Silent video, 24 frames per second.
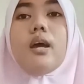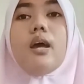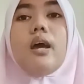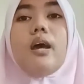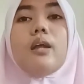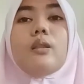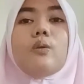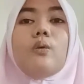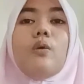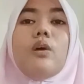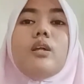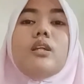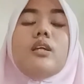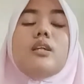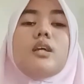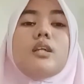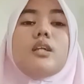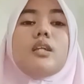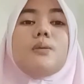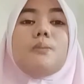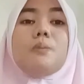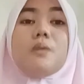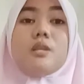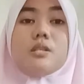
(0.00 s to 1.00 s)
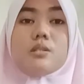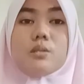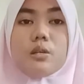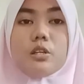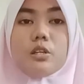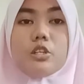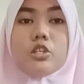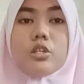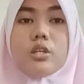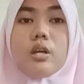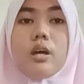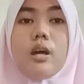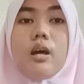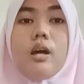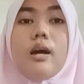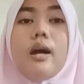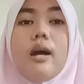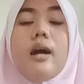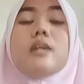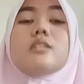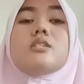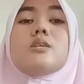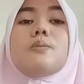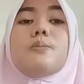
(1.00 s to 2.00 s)
And quantitative research
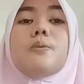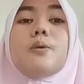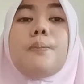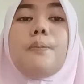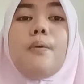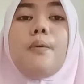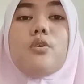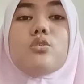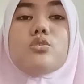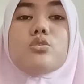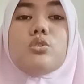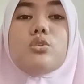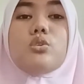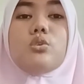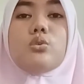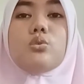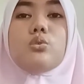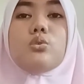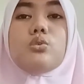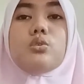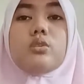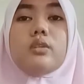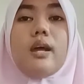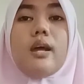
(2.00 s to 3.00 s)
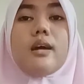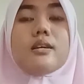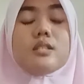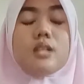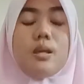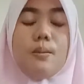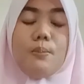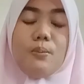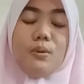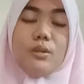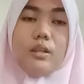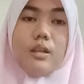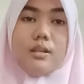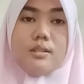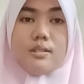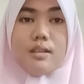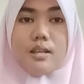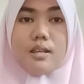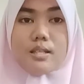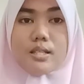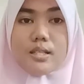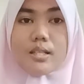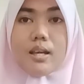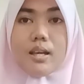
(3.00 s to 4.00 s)
has a purpose to test
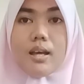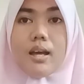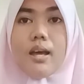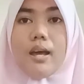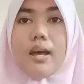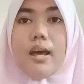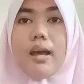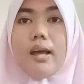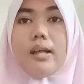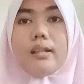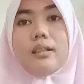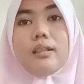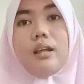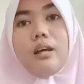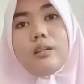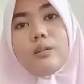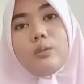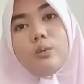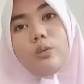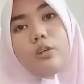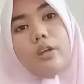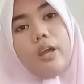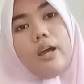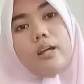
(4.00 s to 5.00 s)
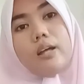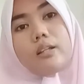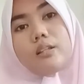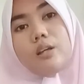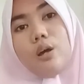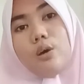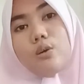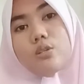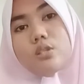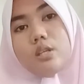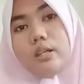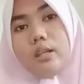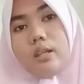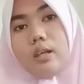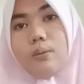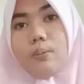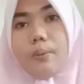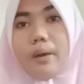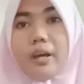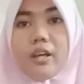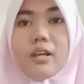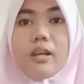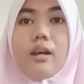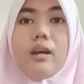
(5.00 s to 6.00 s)
hypotheses and then look at cause and
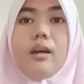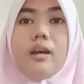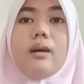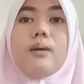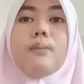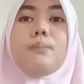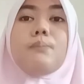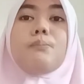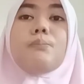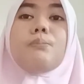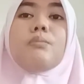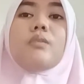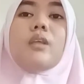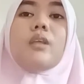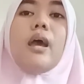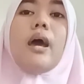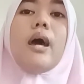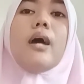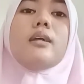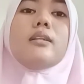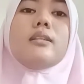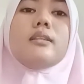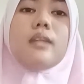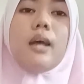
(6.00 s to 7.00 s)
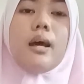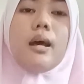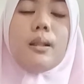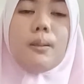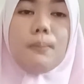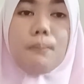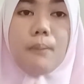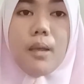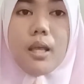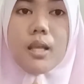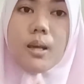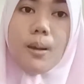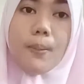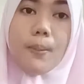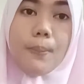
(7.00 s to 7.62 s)
effect and then make a